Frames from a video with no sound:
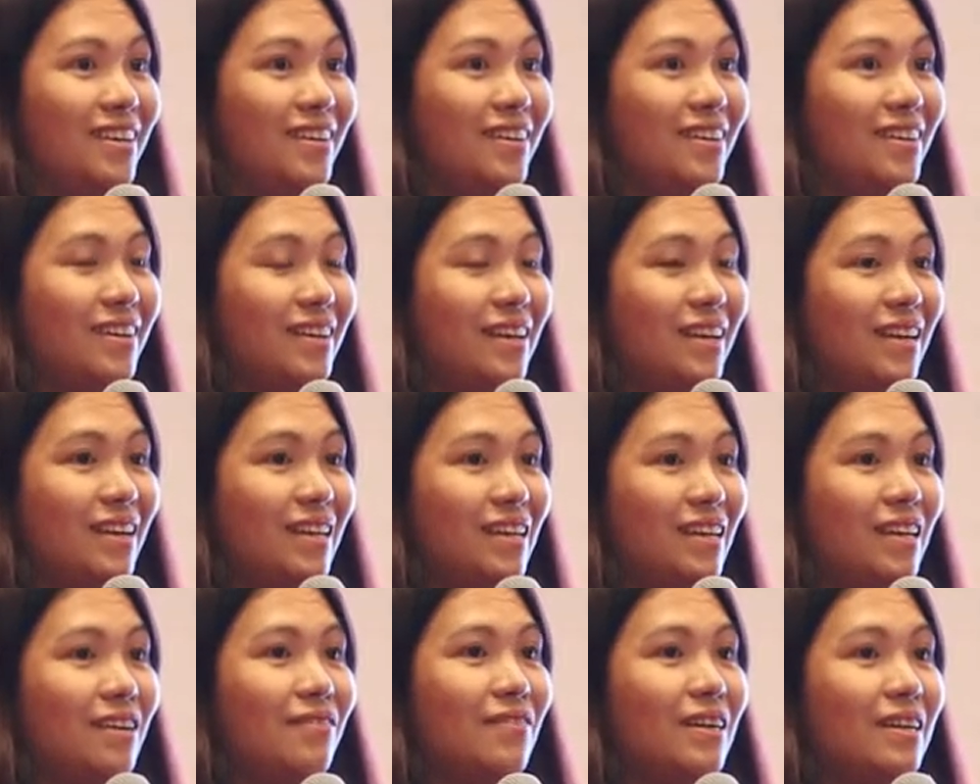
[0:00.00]
and which
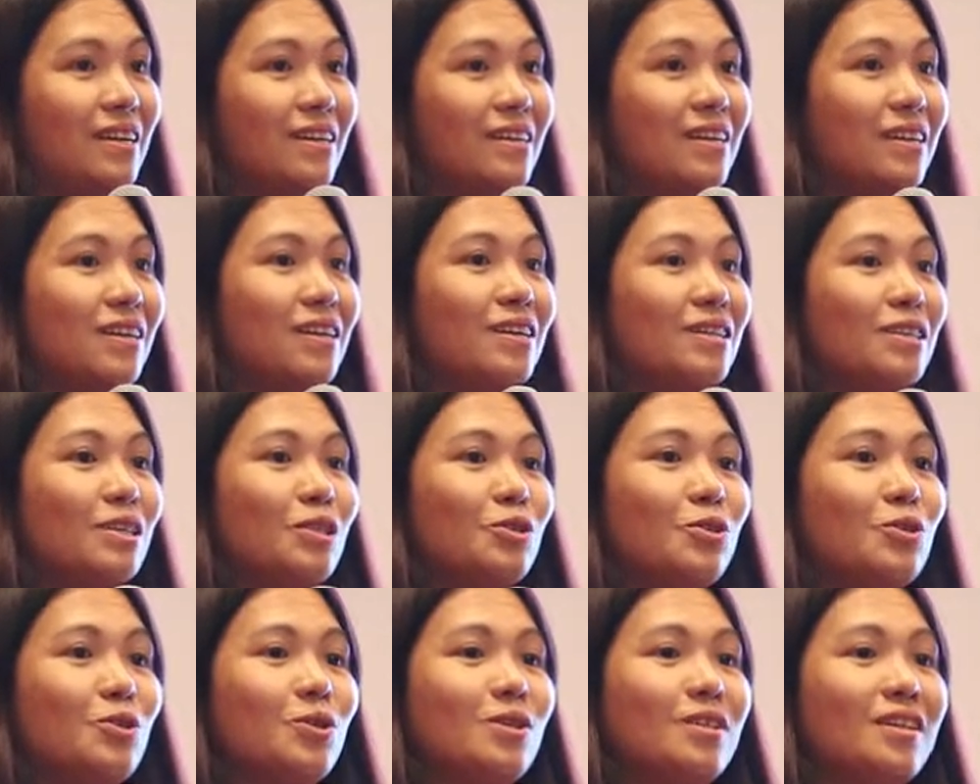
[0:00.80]
is different
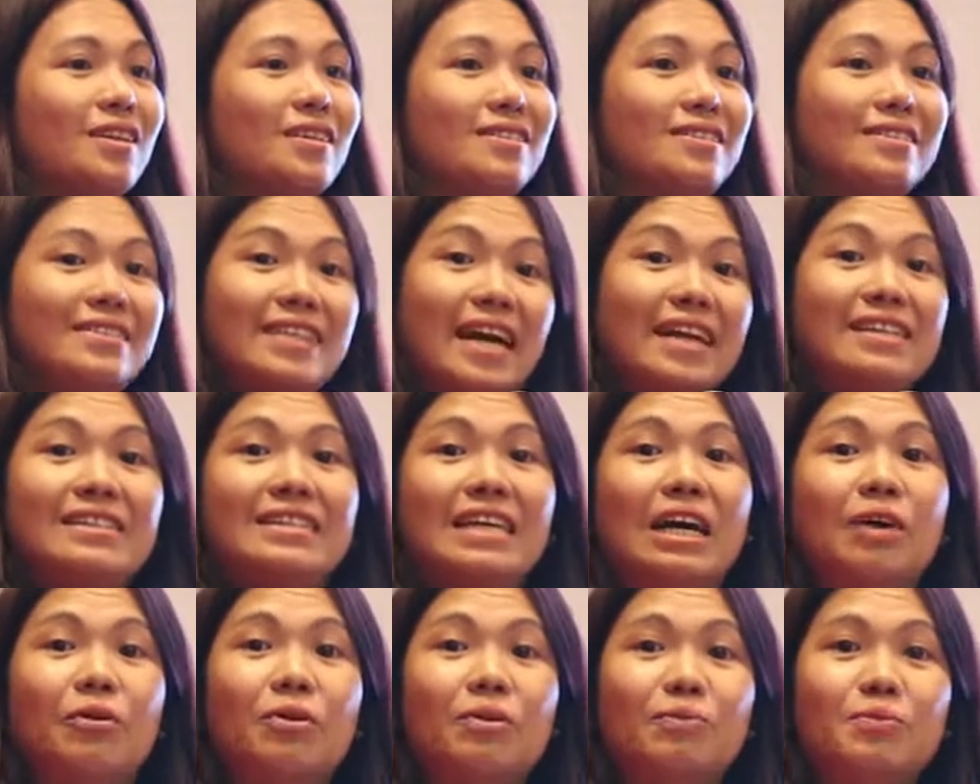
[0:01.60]
from the
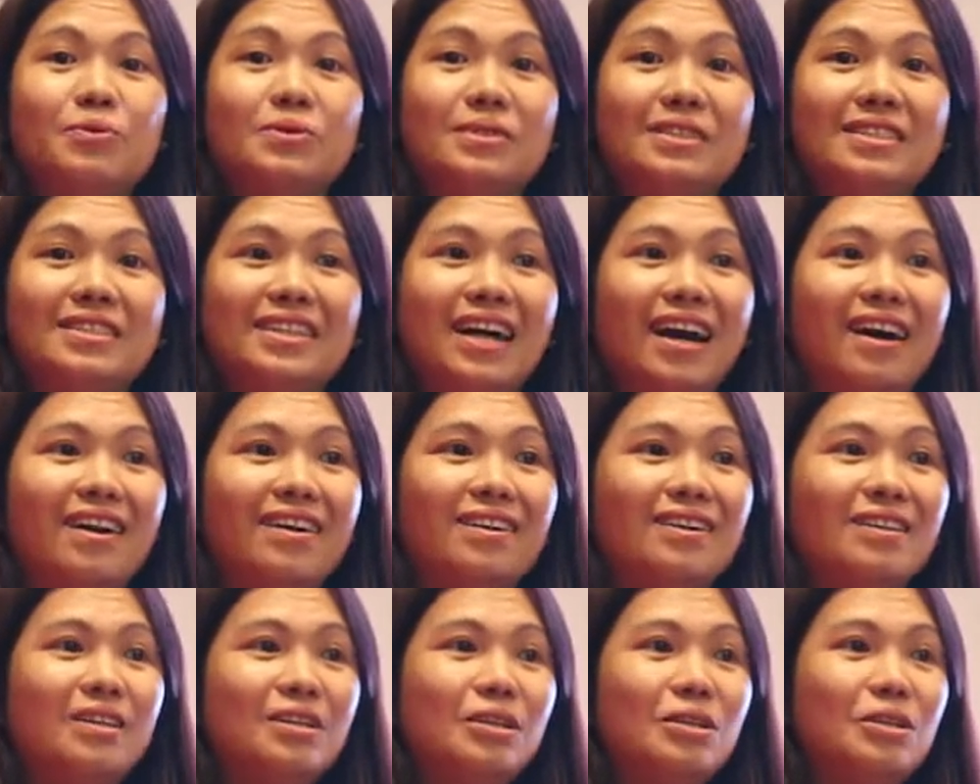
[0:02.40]
electricity
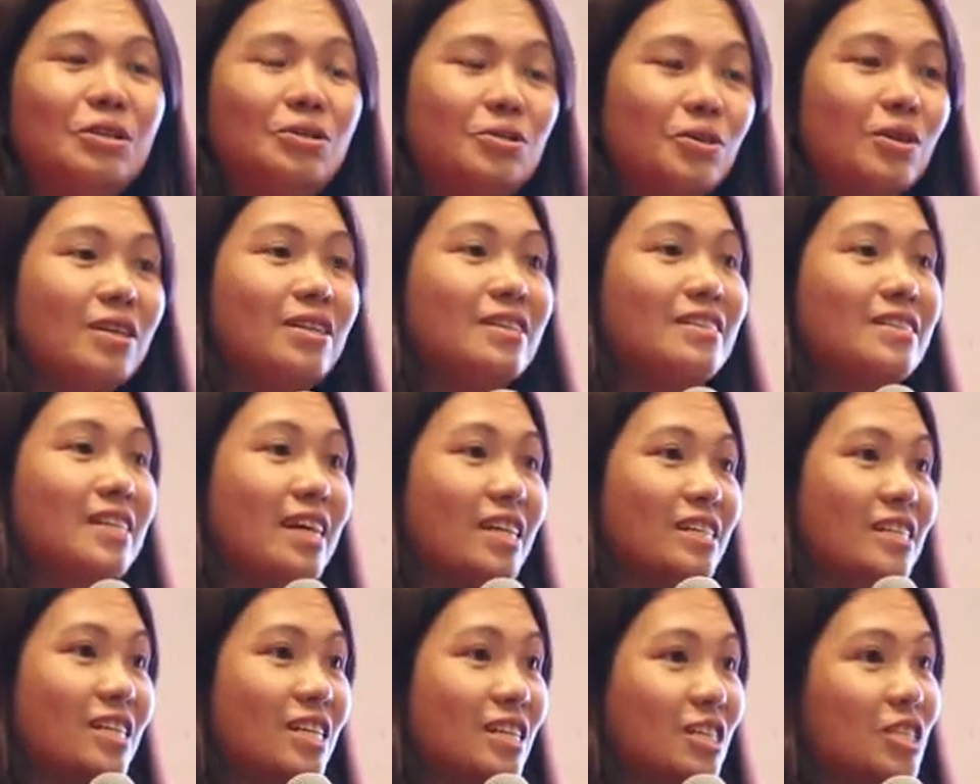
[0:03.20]
bill amount,